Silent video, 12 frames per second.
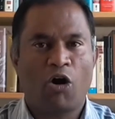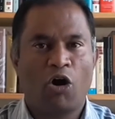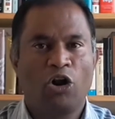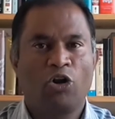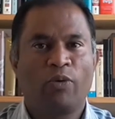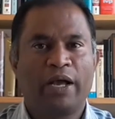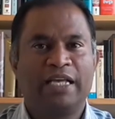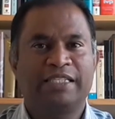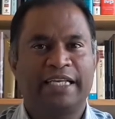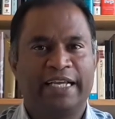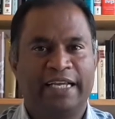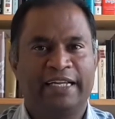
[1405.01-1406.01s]

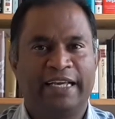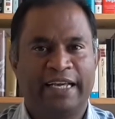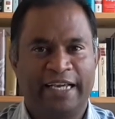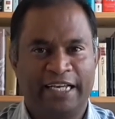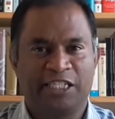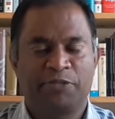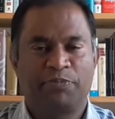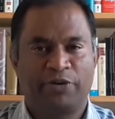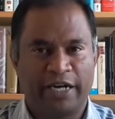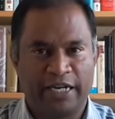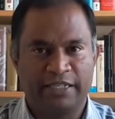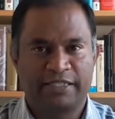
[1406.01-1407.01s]
always in his
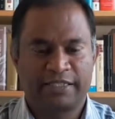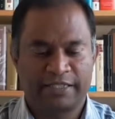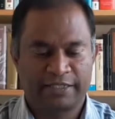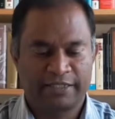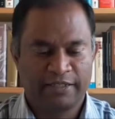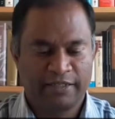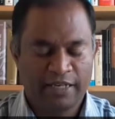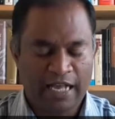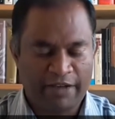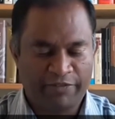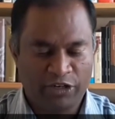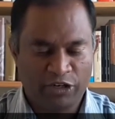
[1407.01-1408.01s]
prayers.
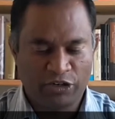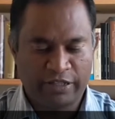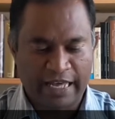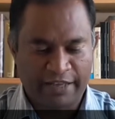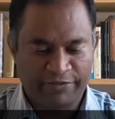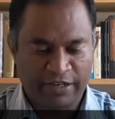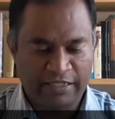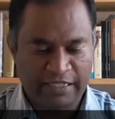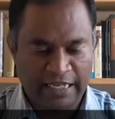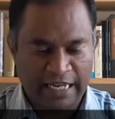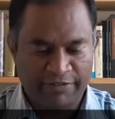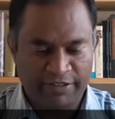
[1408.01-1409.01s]
Have a look there, verse
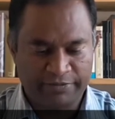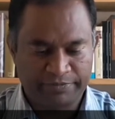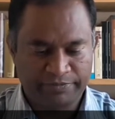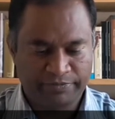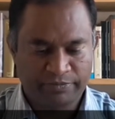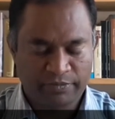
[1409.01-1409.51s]
11.